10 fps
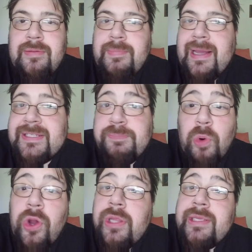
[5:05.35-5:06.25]
by
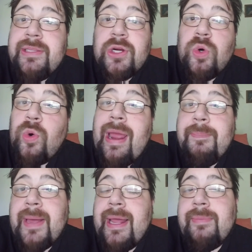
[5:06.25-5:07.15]
spoiling the
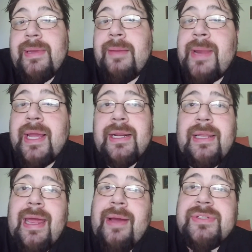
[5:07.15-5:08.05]
crap out of me. I'm not gonna
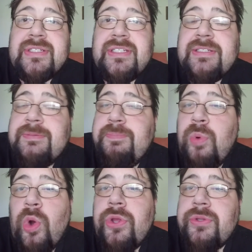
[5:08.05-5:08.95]
lie, I was a
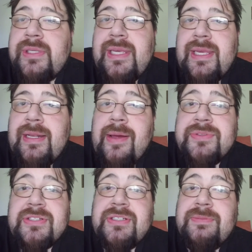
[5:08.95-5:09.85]
spoiled kid. I
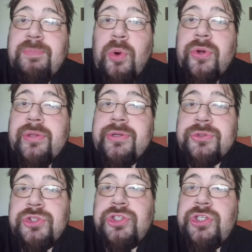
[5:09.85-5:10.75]
was a spoiled
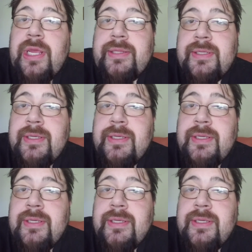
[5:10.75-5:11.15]
little shit.